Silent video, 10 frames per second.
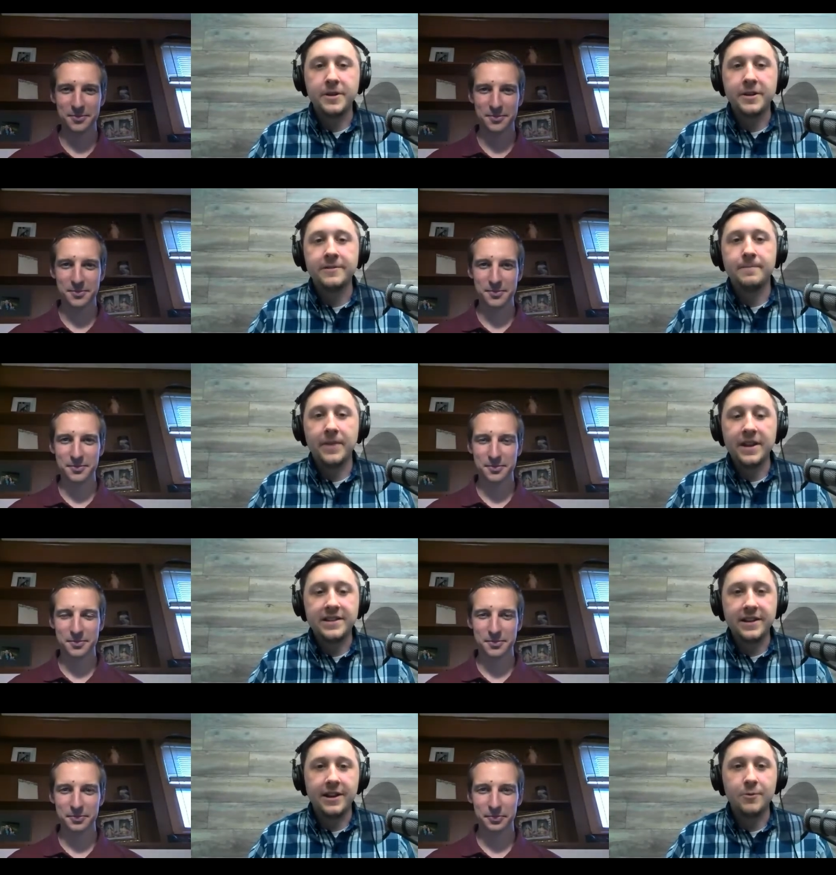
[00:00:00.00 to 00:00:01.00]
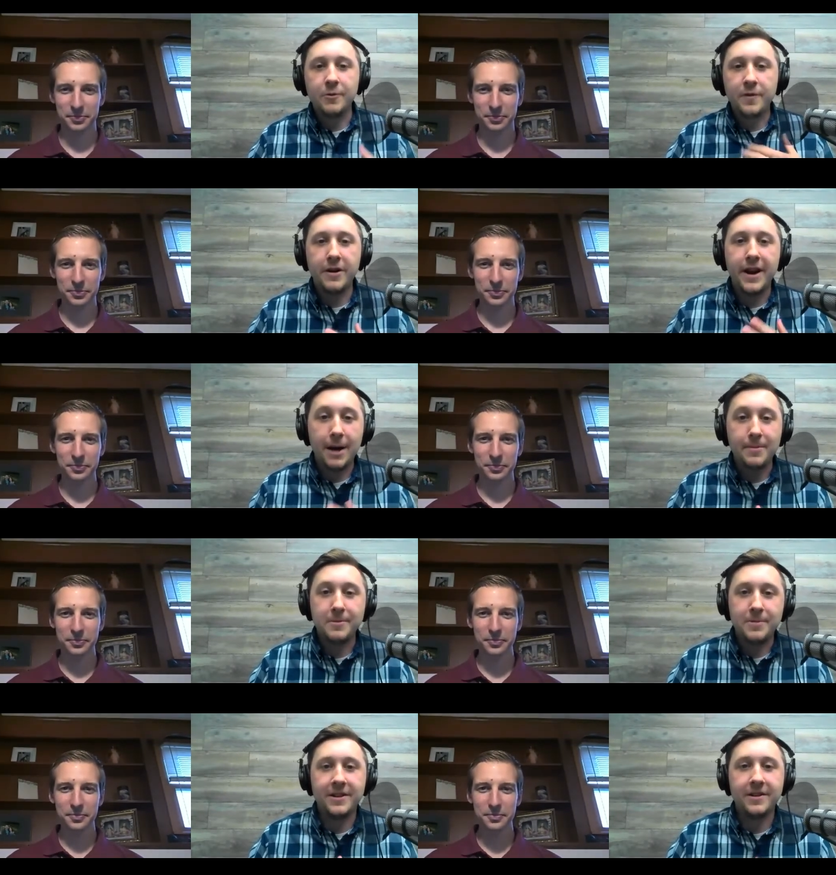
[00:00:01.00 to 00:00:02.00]
Speaker 1: Peter, and today we're very happy to
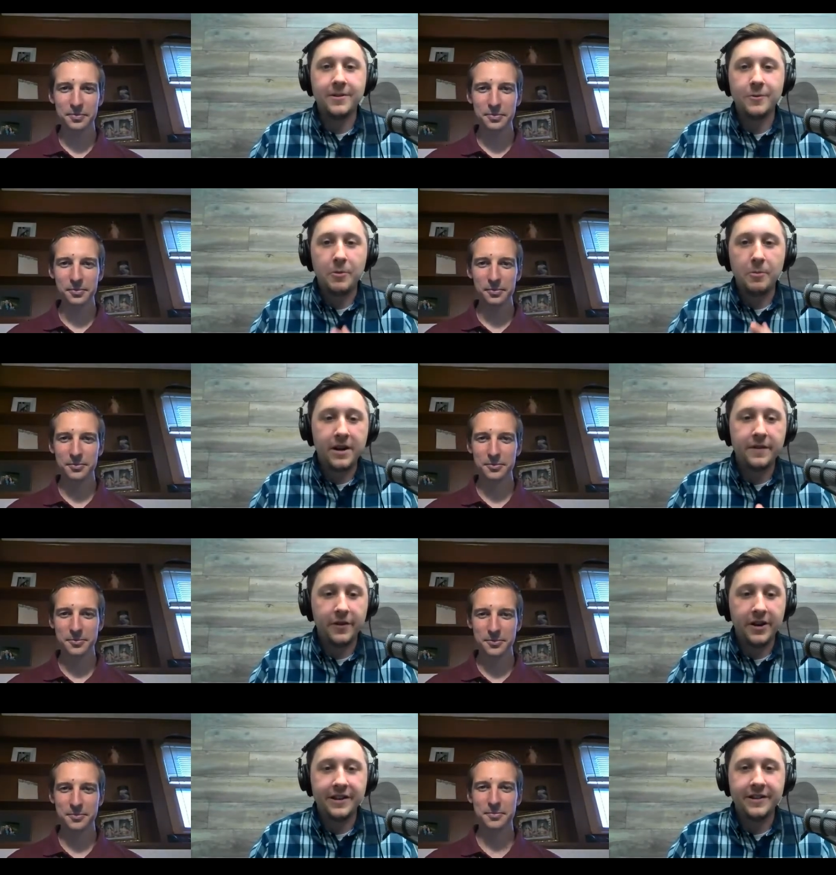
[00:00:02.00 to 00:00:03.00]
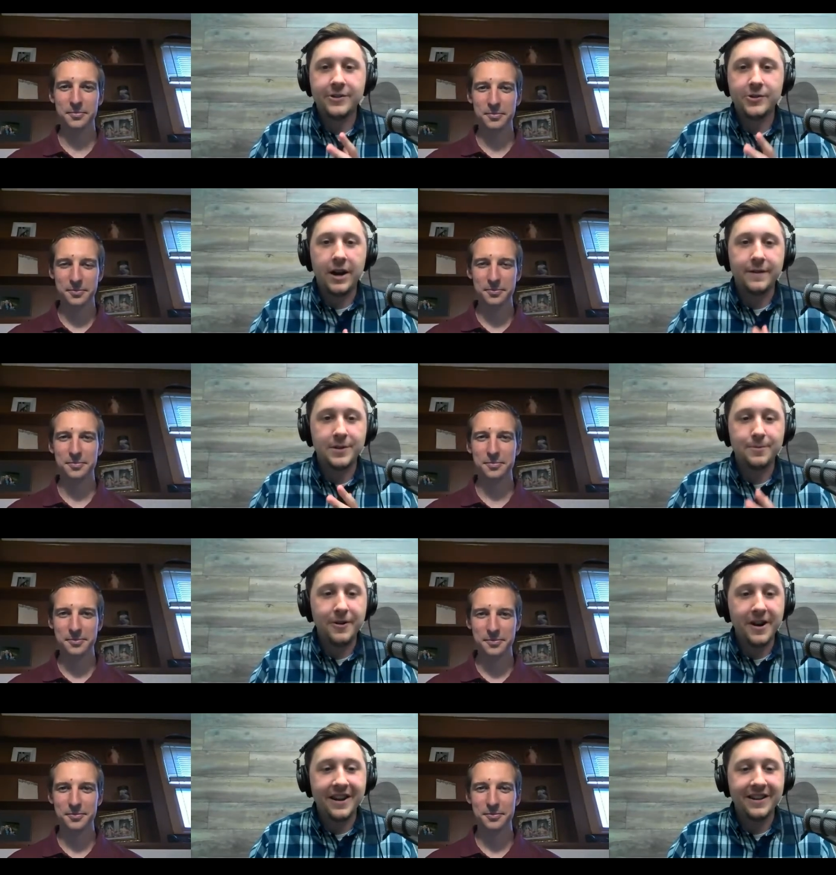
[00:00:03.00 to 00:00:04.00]
be here with my friend Travis
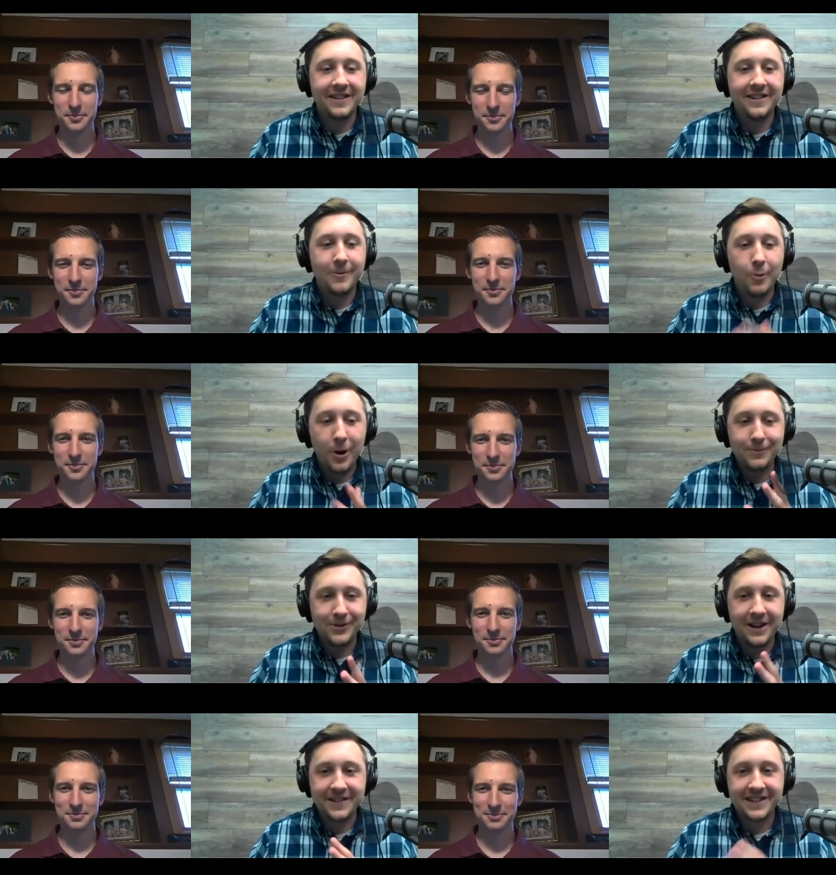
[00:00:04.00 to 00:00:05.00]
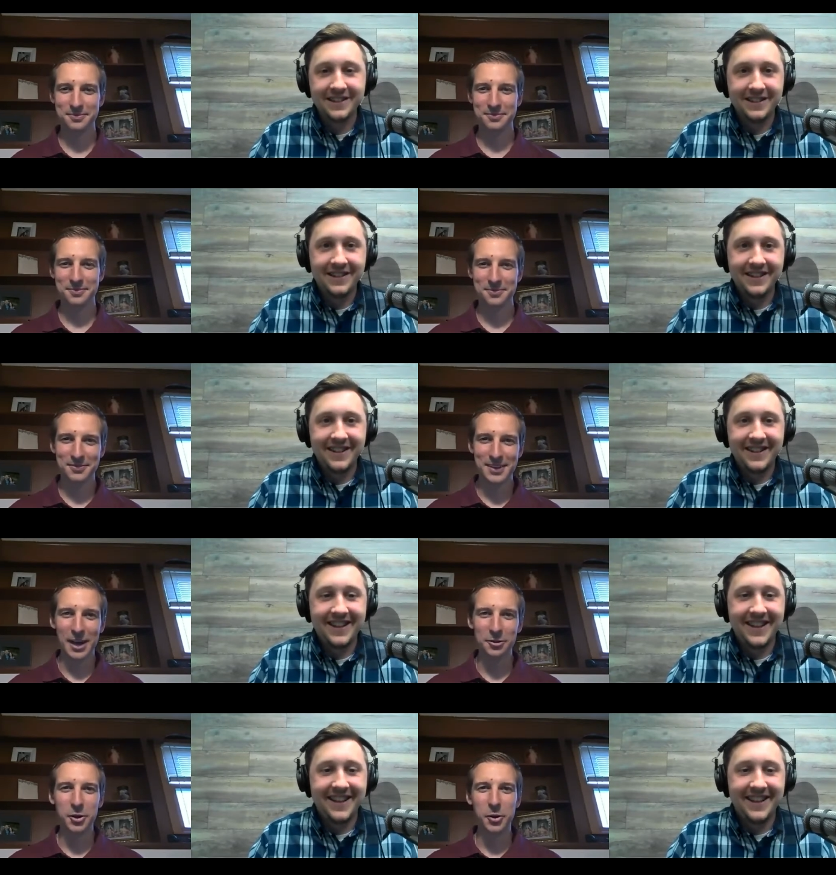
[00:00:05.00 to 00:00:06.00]
Moran. Welcome, Travis.
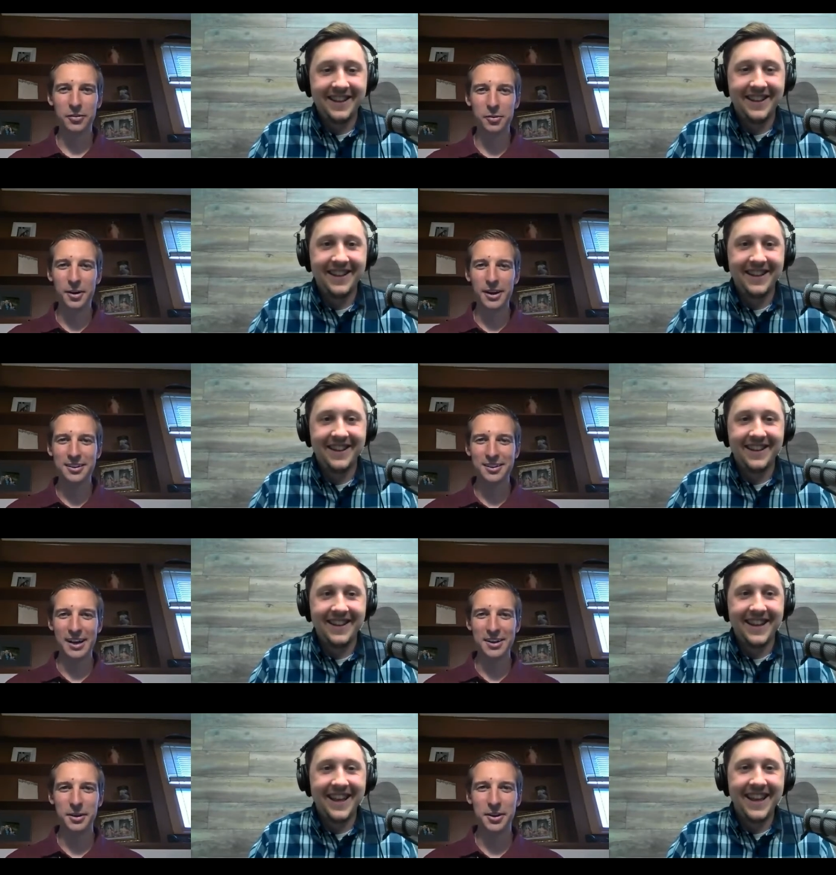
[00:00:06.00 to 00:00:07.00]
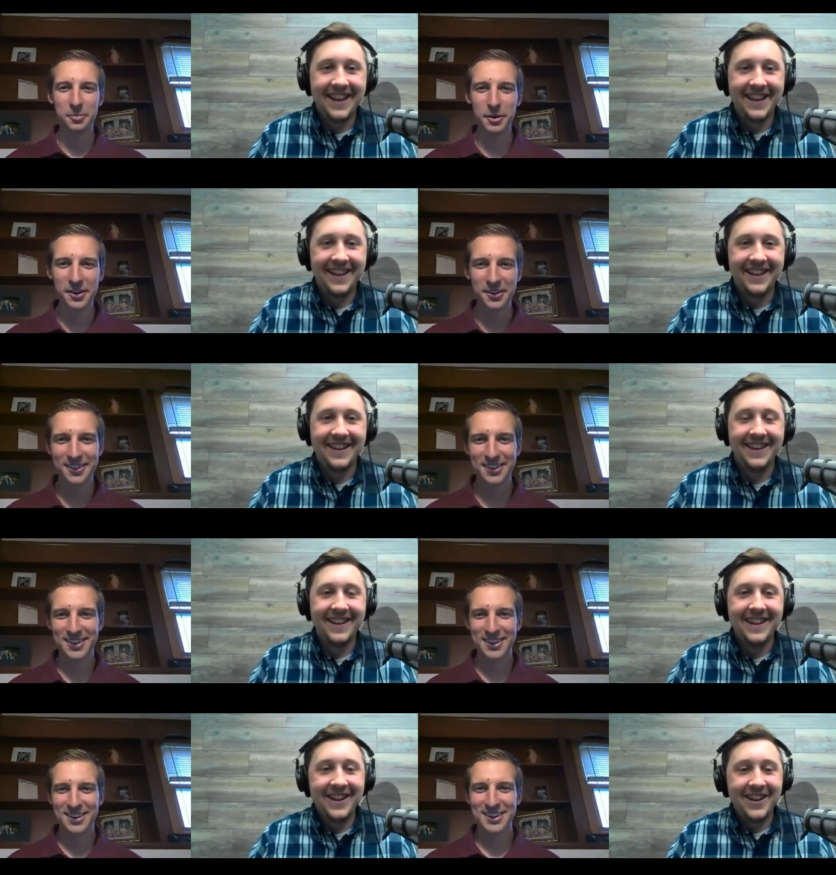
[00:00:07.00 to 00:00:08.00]
Speaker 2: How's it going, everybody? Glad to be here, Peter.
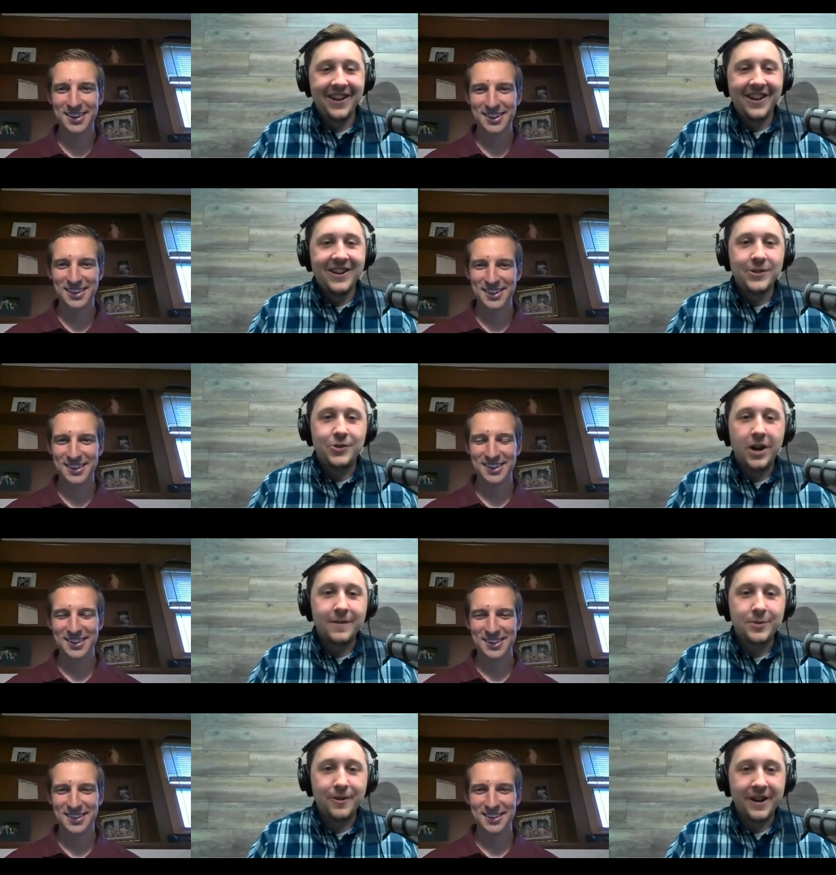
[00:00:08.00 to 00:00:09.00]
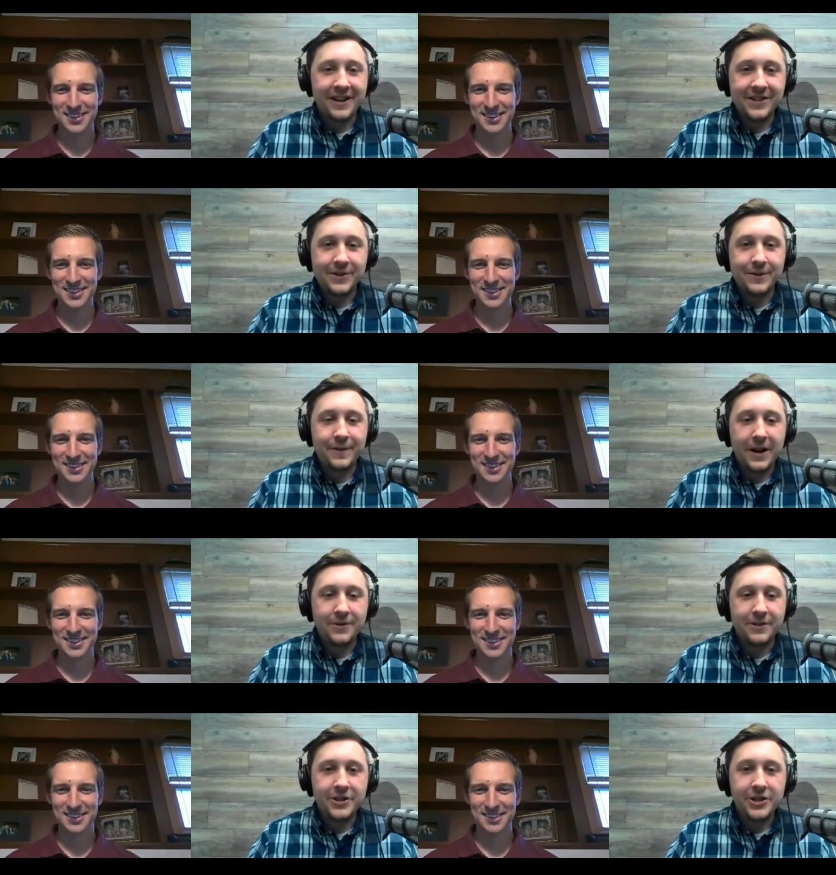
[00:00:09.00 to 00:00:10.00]
Speaker 1: So, Travis Moran is the
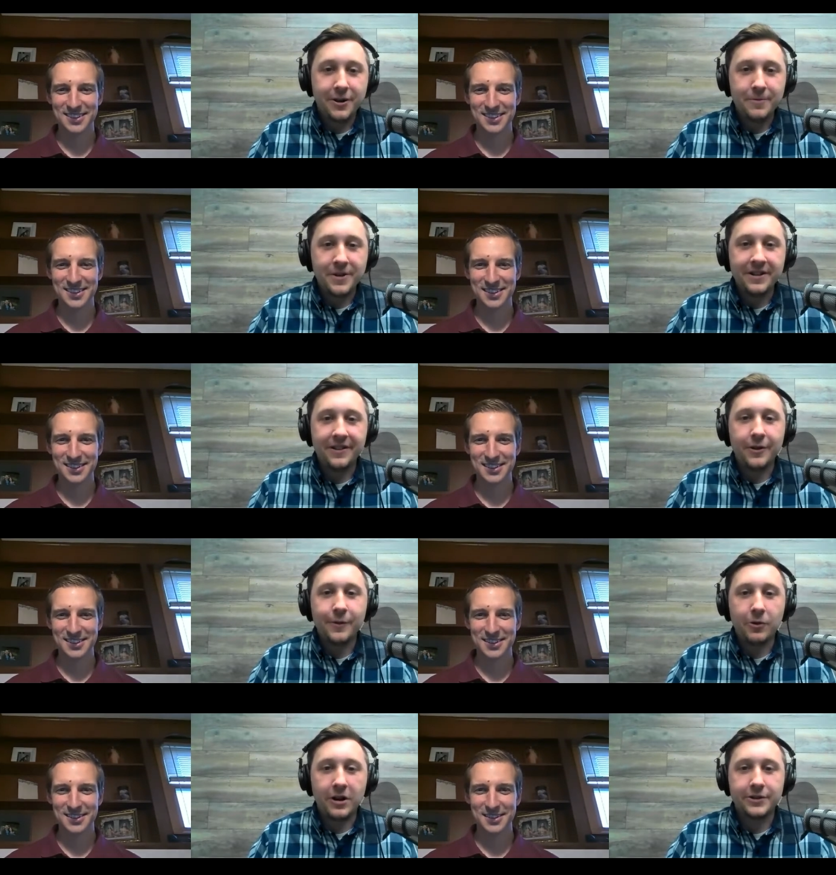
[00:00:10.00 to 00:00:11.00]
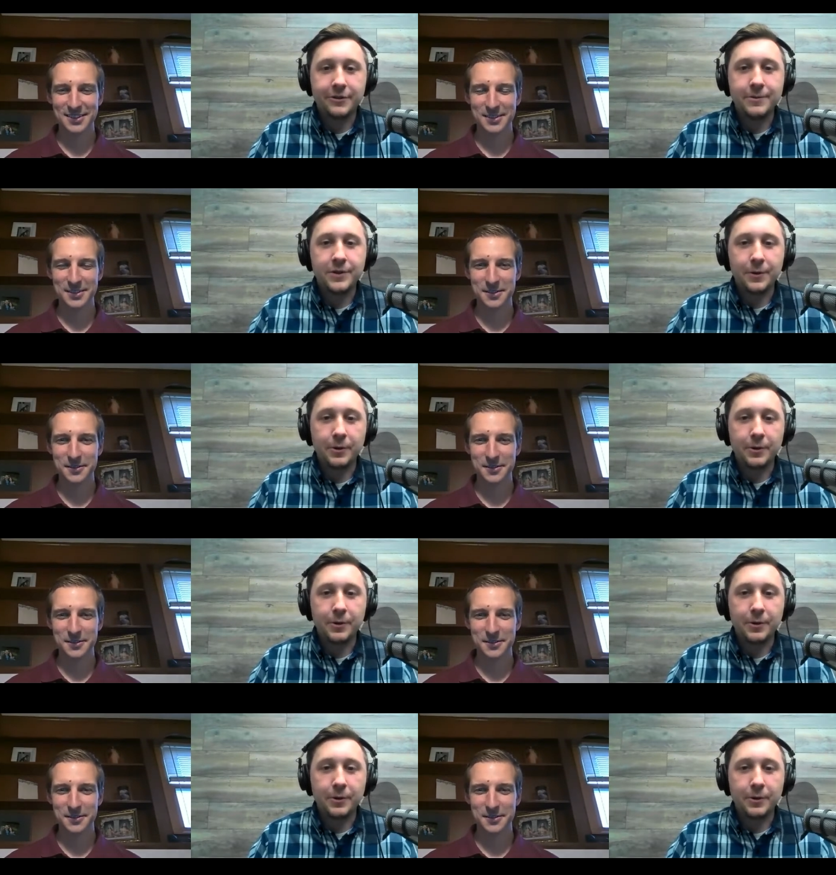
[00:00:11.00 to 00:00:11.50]
founder and chairman of Crossroads for